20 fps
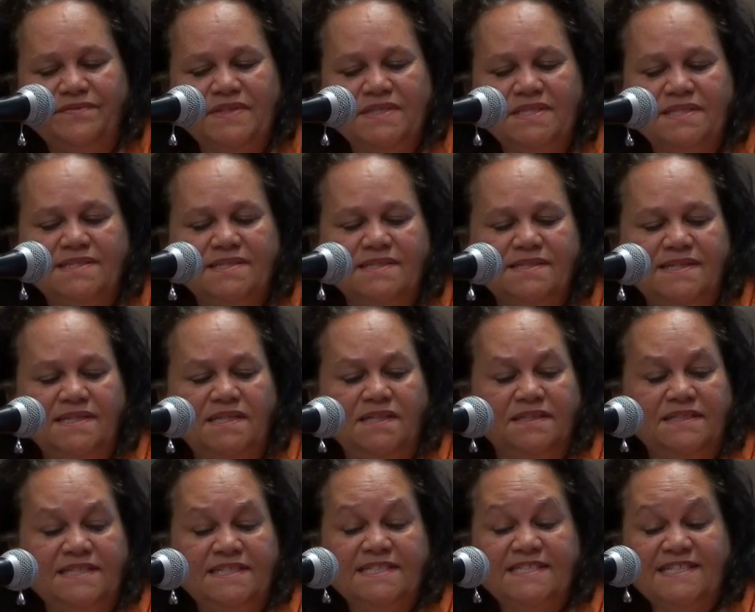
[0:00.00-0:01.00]
of this
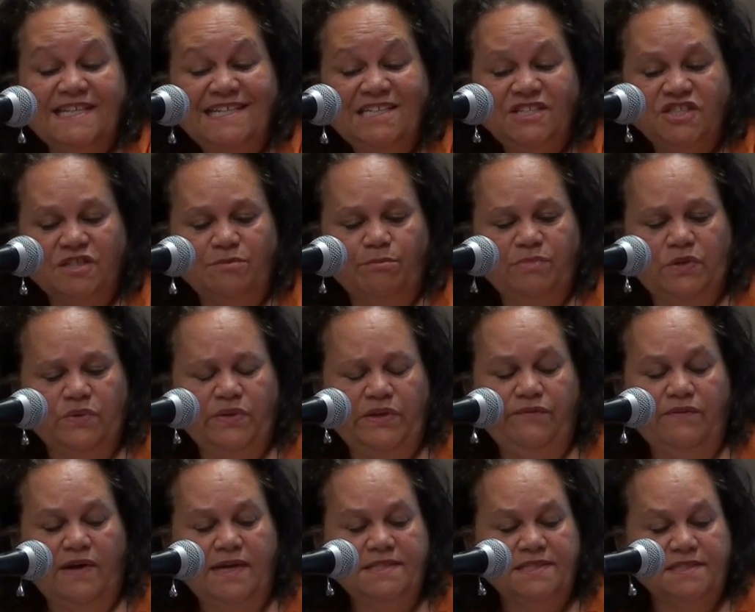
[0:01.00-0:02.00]
distinction
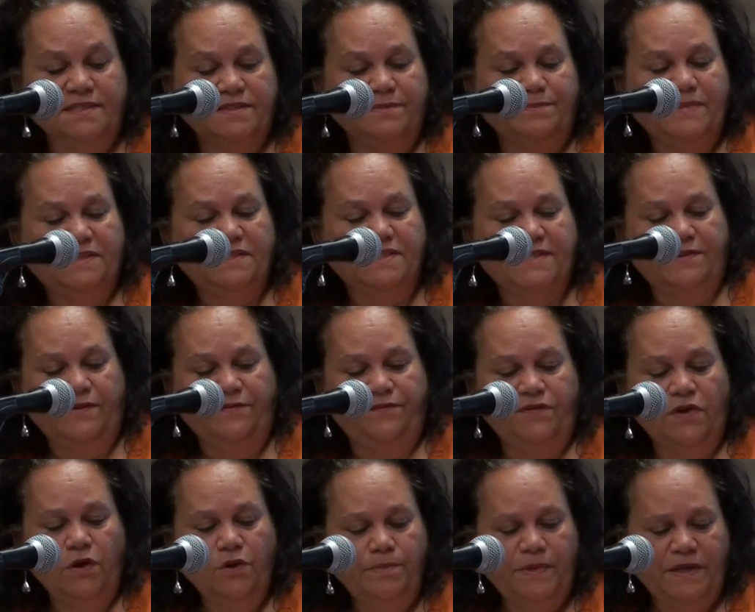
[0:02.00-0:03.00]
between racism and
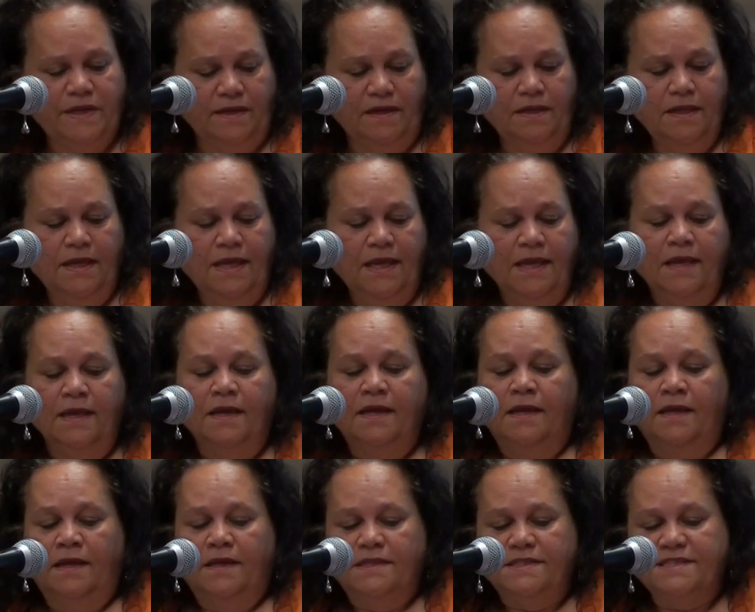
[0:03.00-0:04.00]
xenophobia.
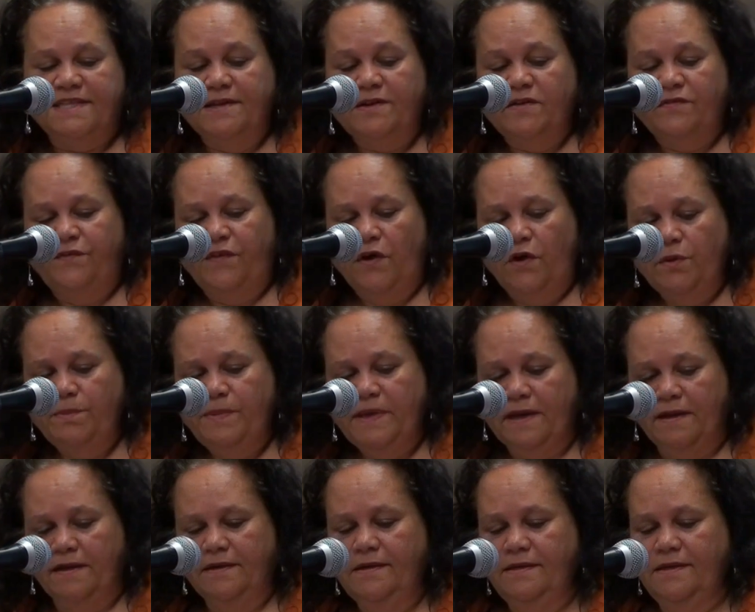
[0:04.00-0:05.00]

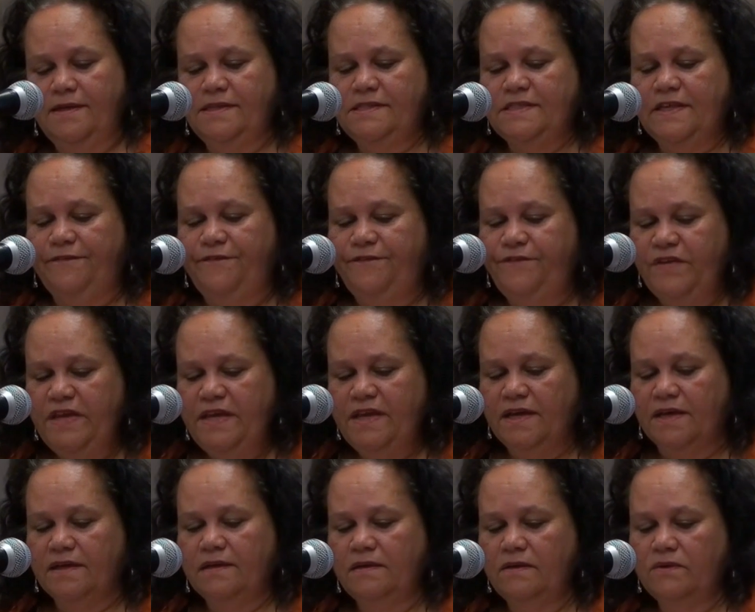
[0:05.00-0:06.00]
Xenophobia is a
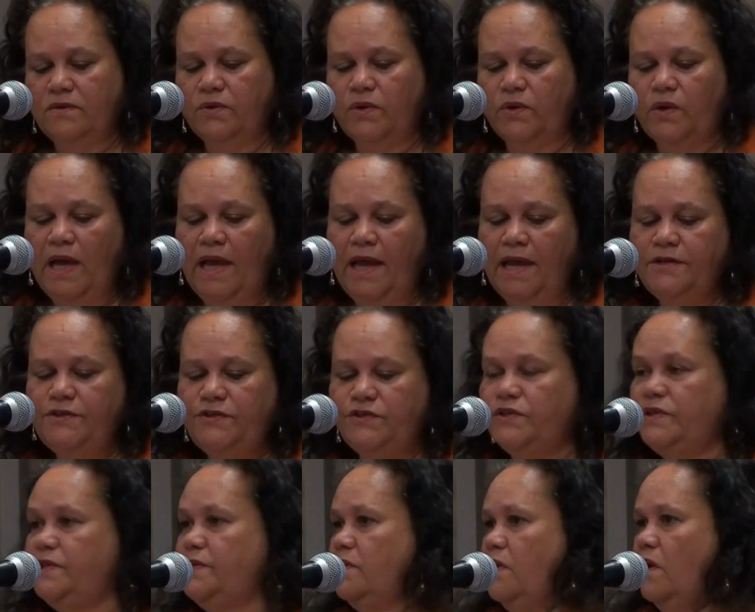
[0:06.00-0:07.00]
fear or
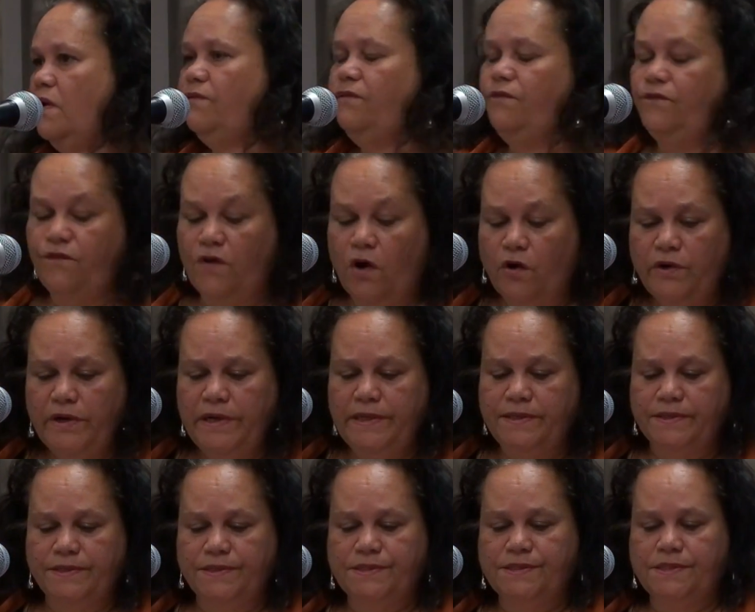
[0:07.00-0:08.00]
hatred of
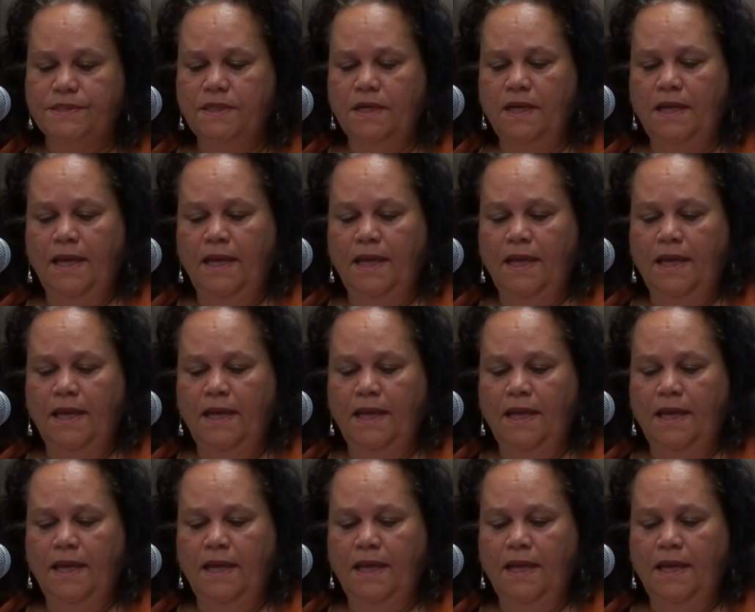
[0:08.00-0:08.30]
foreigners.